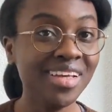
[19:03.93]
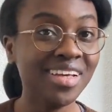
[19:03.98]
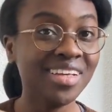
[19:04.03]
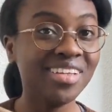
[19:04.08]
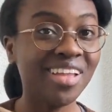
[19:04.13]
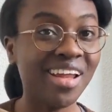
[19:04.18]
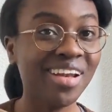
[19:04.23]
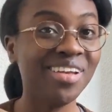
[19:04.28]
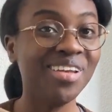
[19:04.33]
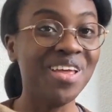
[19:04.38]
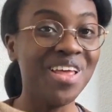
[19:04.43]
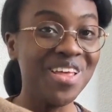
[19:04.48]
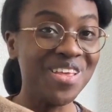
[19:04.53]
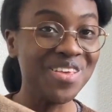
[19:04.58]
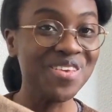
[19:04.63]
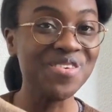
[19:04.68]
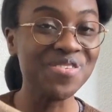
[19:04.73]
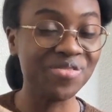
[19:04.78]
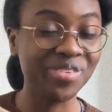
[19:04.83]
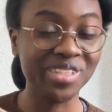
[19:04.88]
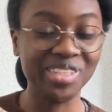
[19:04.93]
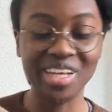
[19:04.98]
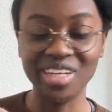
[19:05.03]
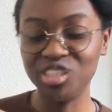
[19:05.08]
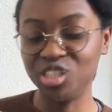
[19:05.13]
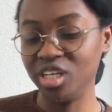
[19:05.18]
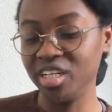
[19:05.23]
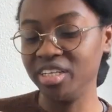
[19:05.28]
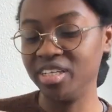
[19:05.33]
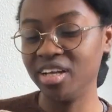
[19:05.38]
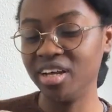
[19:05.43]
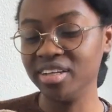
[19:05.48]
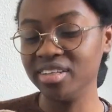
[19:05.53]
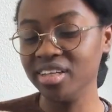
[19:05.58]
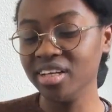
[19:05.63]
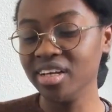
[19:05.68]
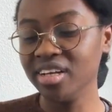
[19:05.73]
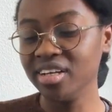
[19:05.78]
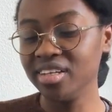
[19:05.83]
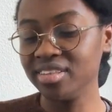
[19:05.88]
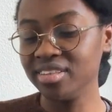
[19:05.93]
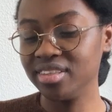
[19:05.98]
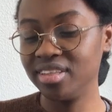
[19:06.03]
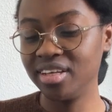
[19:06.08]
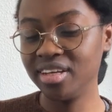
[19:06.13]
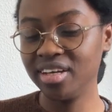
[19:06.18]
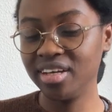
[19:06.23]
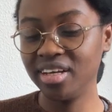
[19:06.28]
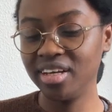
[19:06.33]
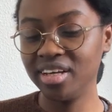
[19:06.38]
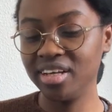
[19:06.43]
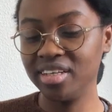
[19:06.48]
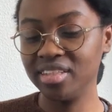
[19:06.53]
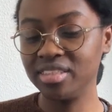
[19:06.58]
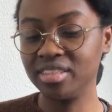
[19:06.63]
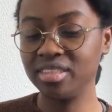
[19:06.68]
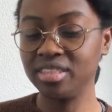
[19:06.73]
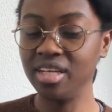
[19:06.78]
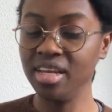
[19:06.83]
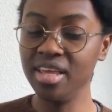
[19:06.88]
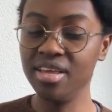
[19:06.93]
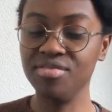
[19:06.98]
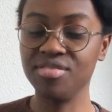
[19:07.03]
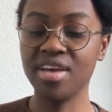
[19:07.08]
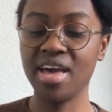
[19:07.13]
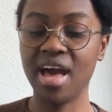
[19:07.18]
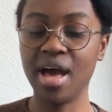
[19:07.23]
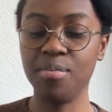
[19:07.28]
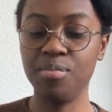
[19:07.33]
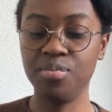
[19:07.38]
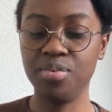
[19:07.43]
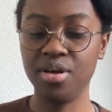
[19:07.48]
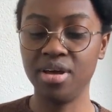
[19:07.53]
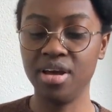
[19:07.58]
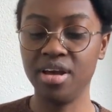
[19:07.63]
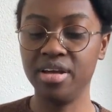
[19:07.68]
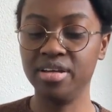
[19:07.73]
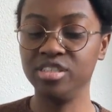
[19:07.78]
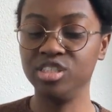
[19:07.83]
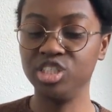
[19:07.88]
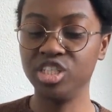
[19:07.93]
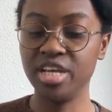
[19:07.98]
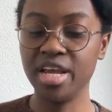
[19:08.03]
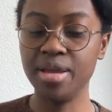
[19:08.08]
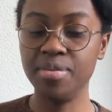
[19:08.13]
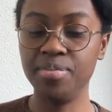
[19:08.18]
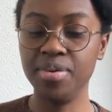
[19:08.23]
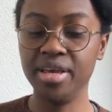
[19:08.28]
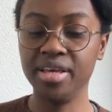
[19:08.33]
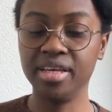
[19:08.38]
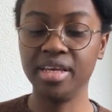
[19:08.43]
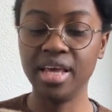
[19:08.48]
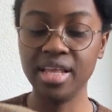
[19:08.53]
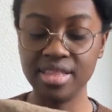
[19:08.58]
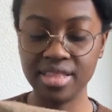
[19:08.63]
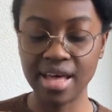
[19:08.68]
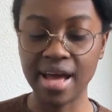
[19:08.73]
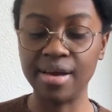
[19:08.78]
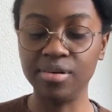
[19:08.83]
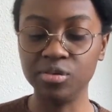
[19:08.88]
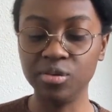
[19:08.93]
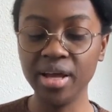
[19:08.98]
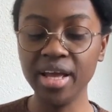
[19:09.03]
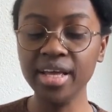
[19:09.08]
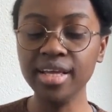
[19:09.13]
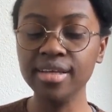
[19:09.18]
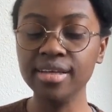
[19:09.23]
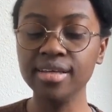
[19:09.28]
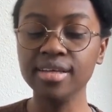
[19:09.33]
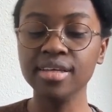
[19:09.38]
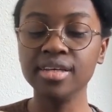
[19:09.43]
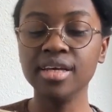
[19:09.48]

then you've essentially done the sleeve cap shaping in that way.